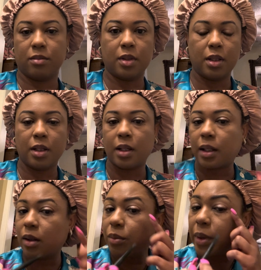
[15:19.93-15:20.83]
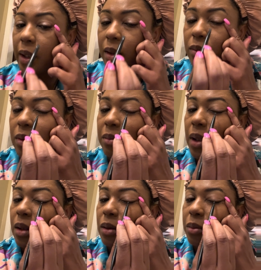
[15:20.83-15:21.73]
And then I go back with my
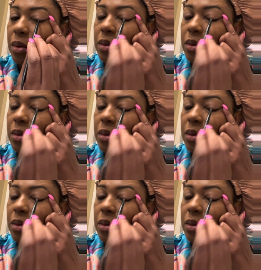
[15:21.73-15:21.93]
little,